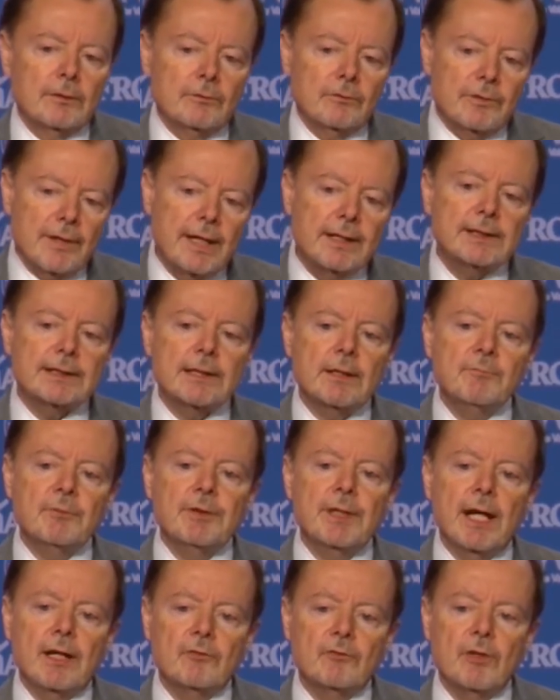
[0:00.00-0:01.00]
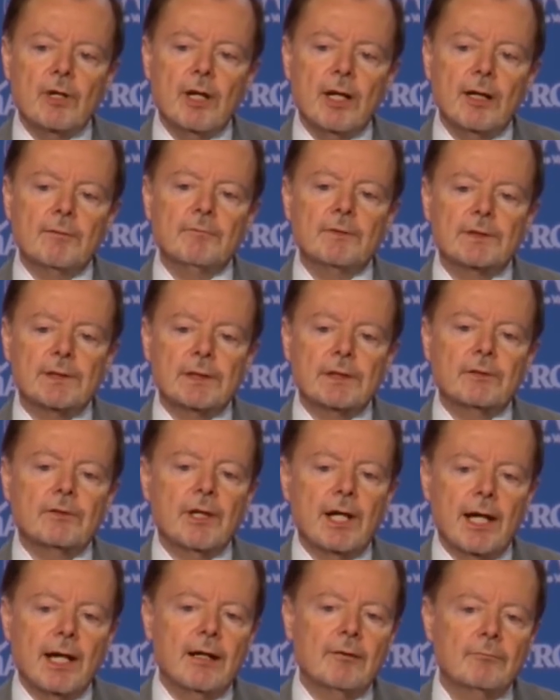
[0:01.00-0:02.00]
take some of that time to sit
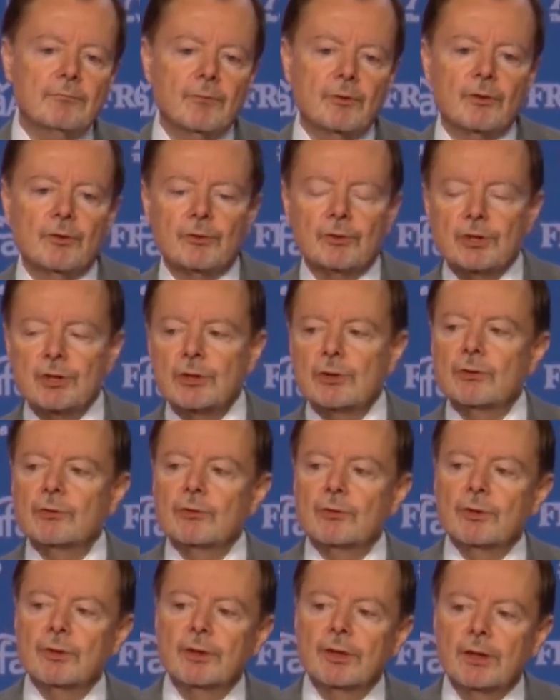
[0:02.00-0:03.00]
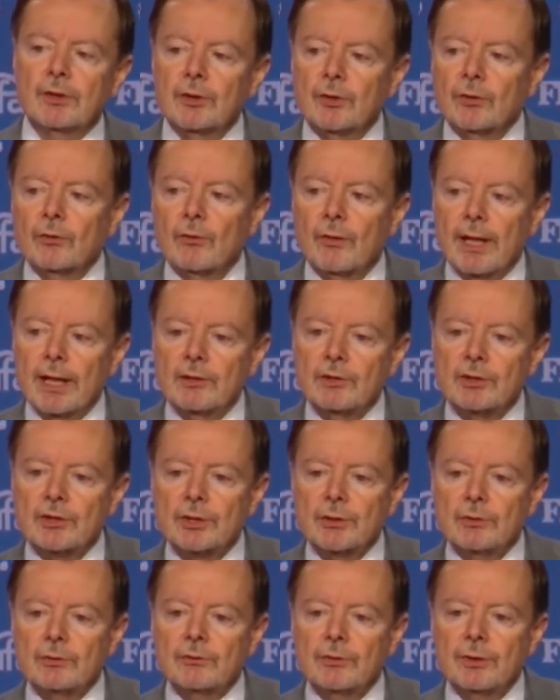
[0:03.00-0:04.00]
down with your children and your
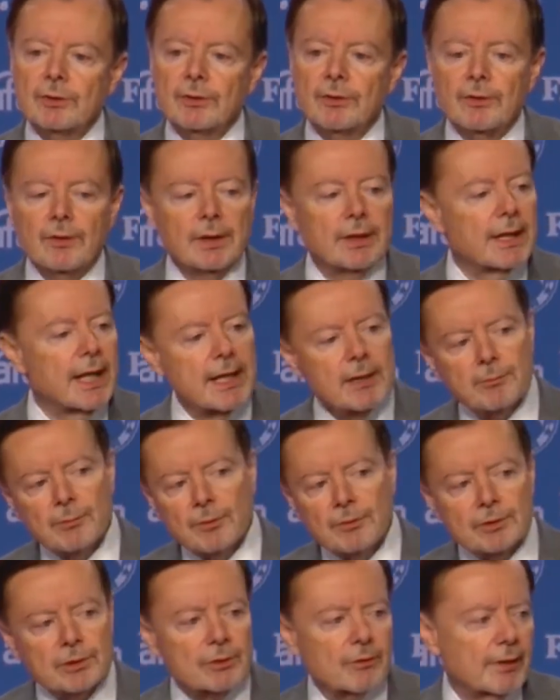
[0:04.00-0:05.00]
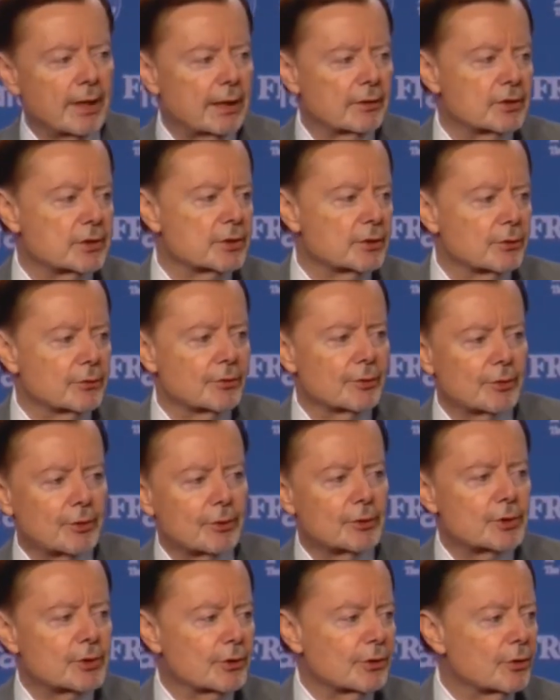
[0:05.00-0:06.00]
grandchildren or the neighbor's grandchildren
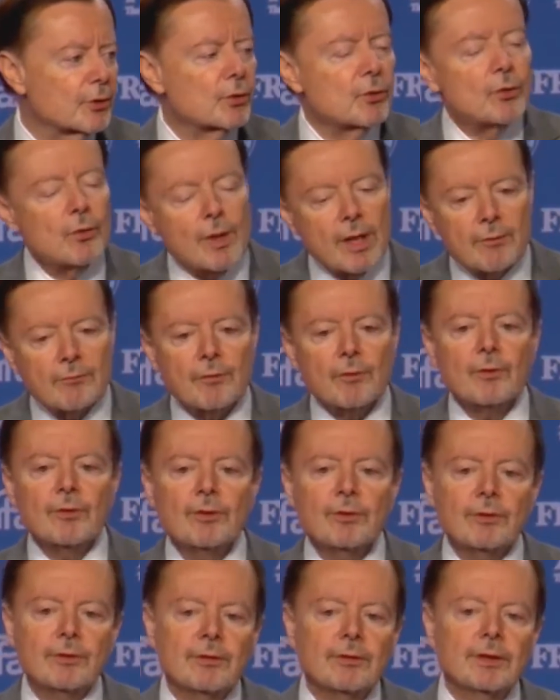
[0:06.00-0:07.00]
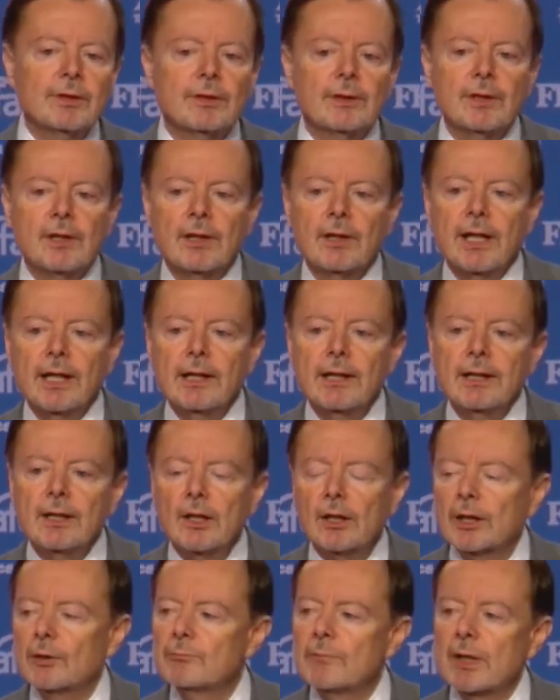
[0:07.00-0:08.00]
or children, whoever, any
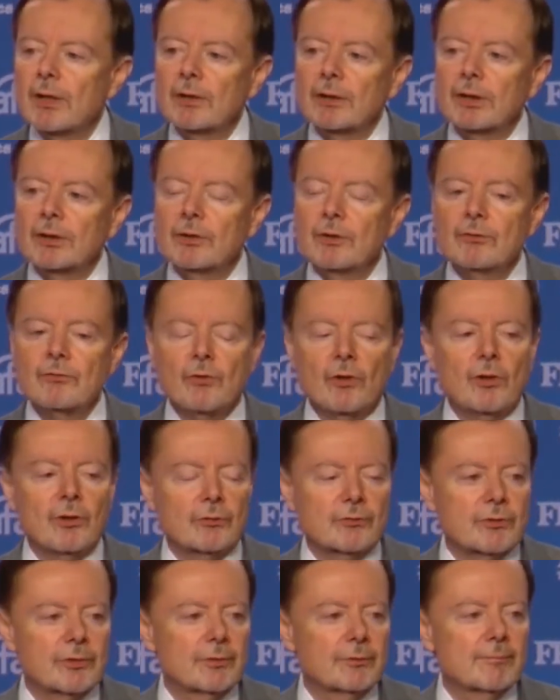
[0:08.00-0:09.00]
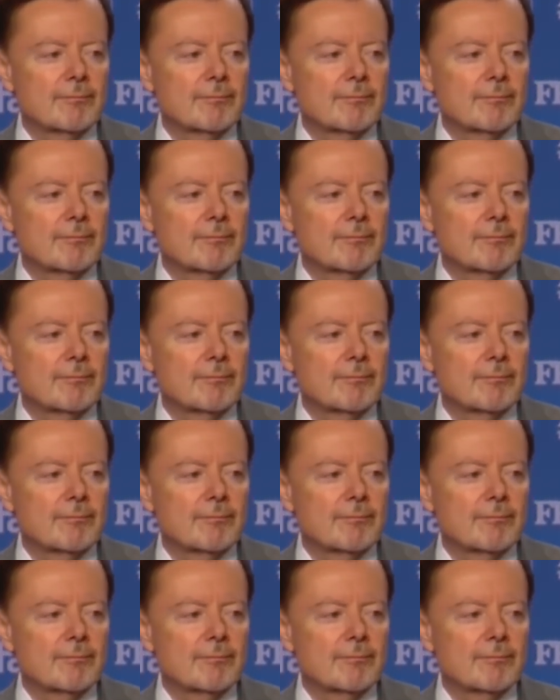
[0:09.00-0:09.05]
young American you talk to.